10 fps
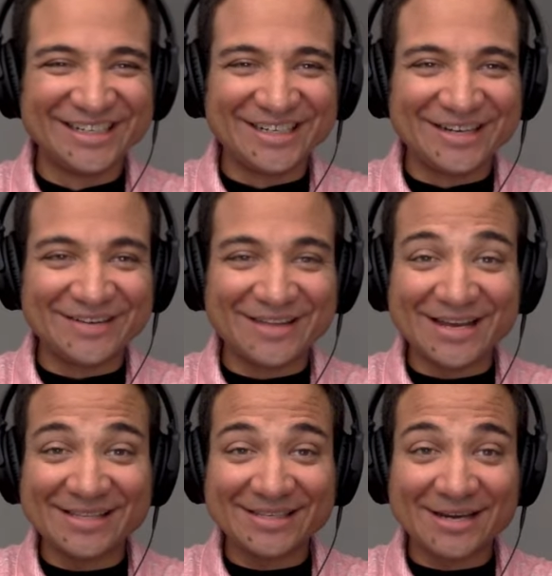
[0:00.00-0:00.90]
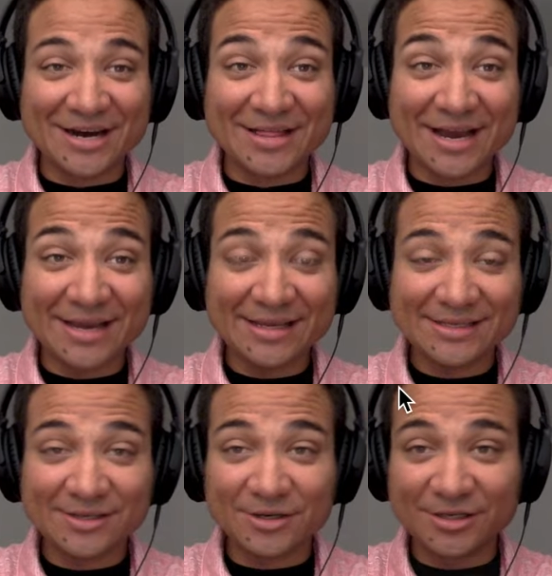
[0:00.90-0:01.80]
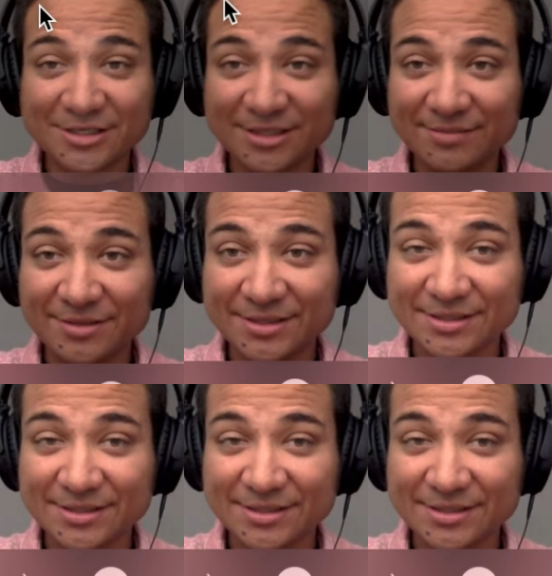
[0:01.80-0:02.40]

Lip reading: All right, that is our syllabus.